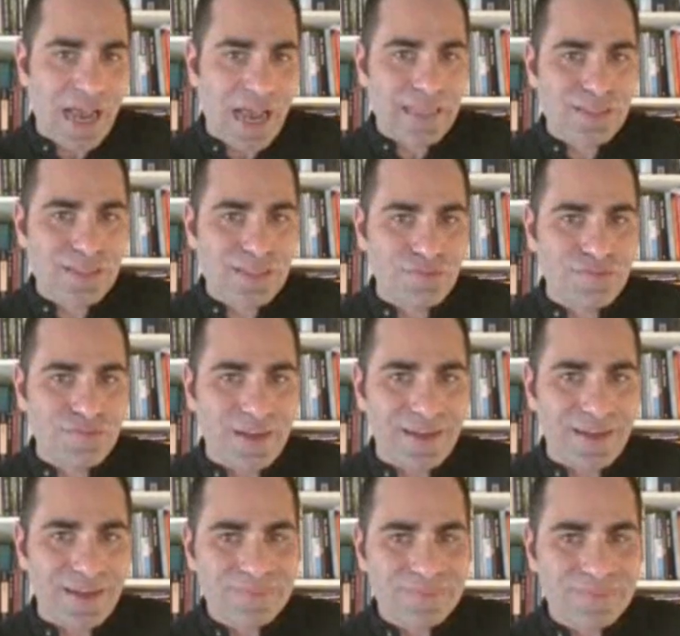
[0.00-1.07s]
kinds
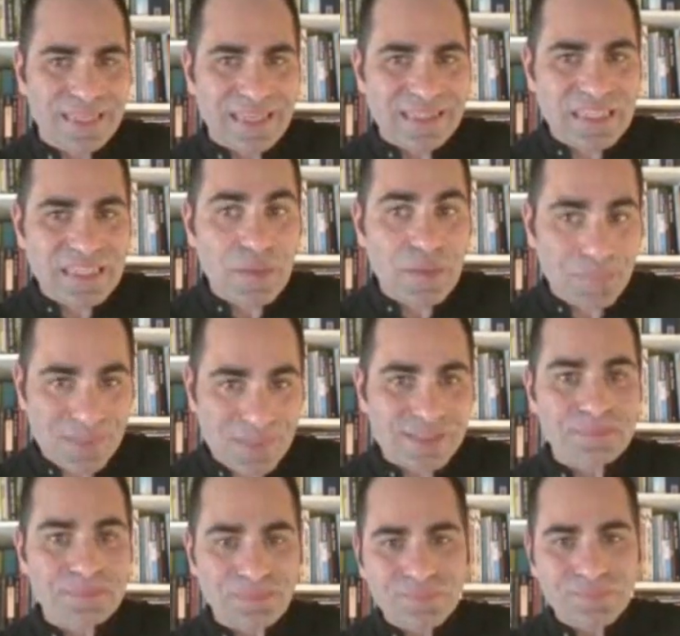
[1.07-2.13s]
of
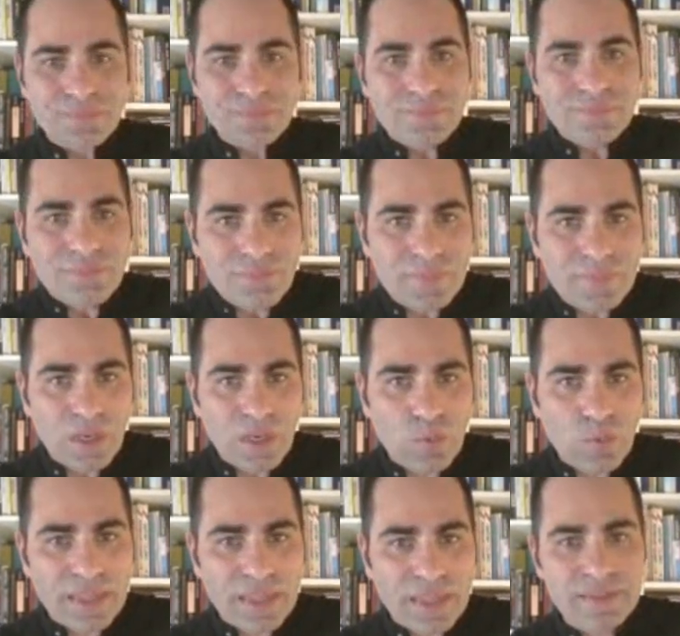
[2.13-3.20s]
tips.
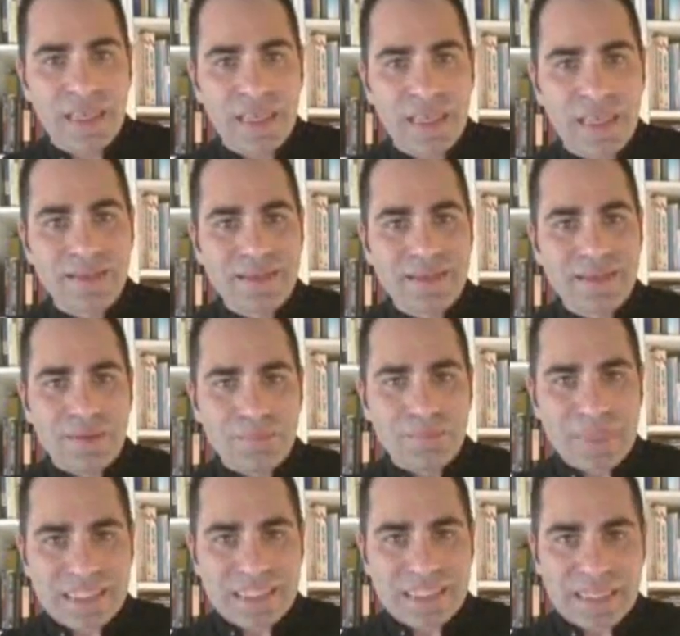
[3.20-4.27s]
When the
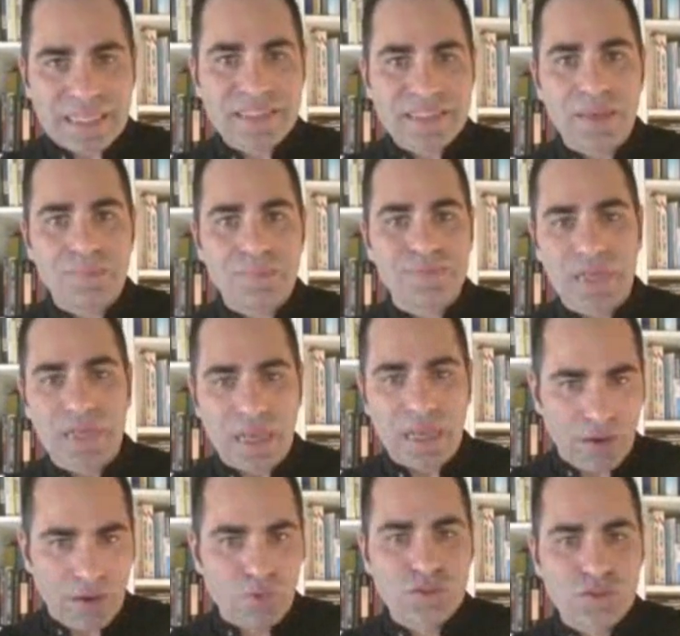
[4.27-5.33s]
missing tip,
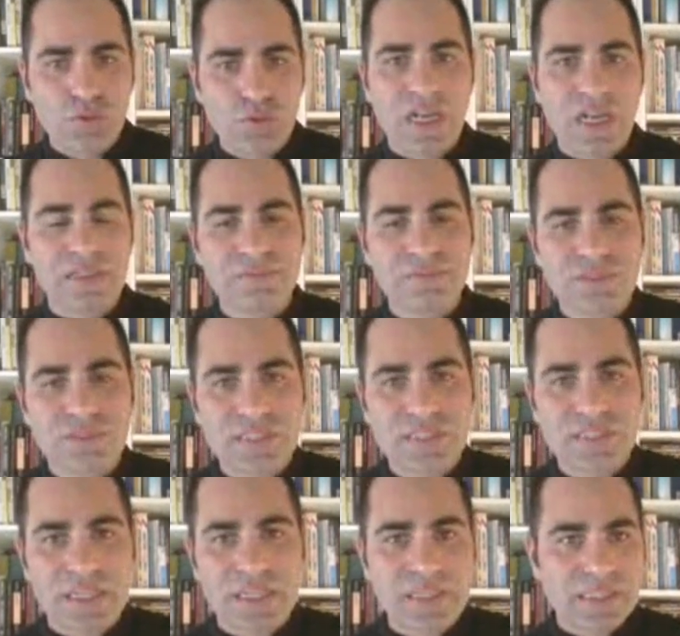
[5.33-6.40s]
I will show that
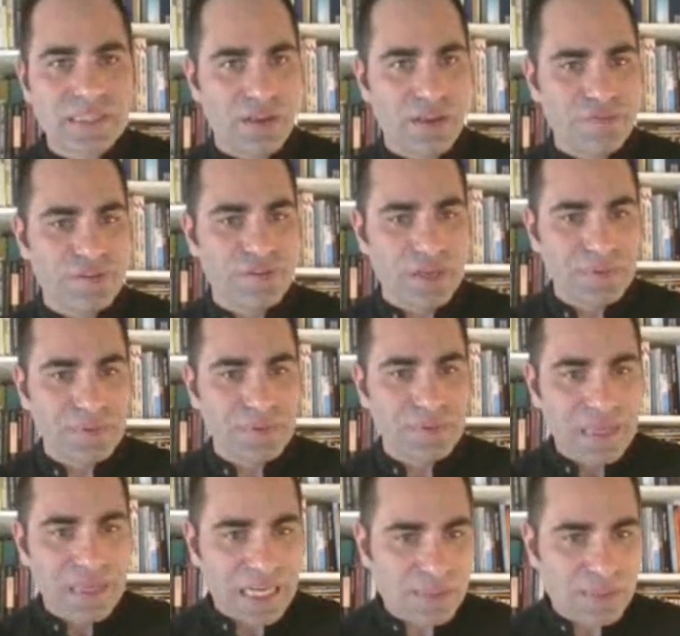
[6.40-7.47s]
just on this. I
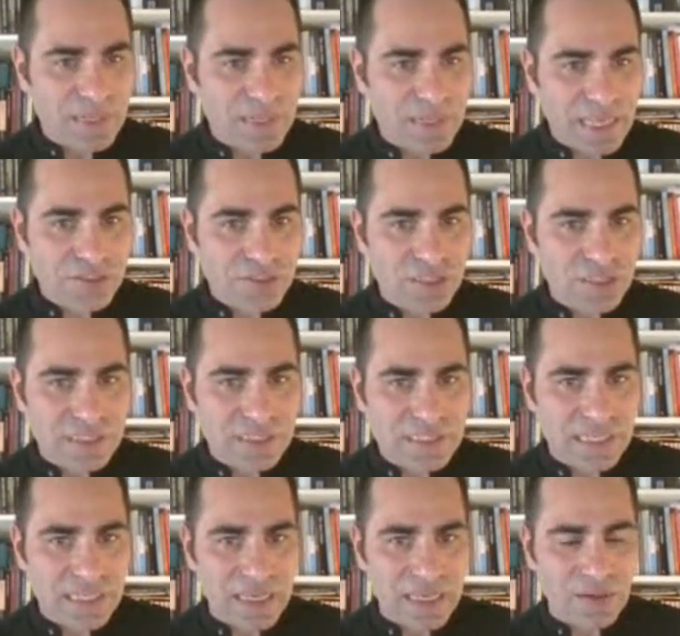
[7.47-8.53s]
have
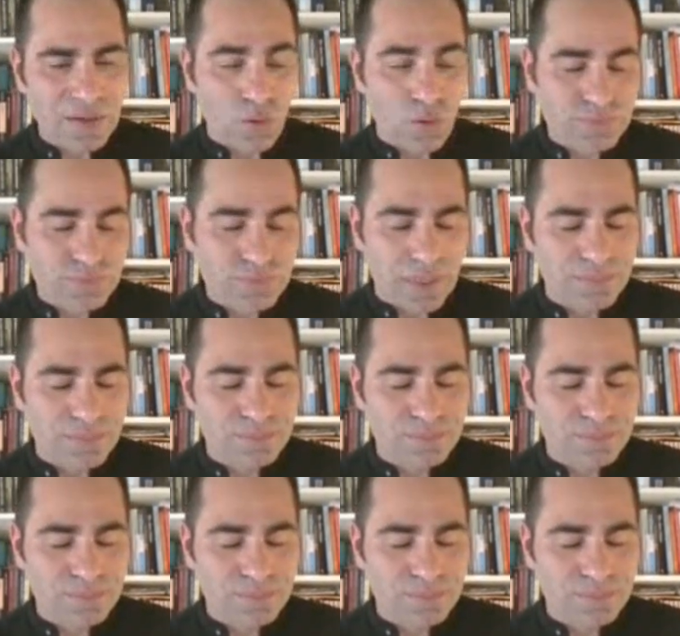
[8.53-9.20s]
explanations or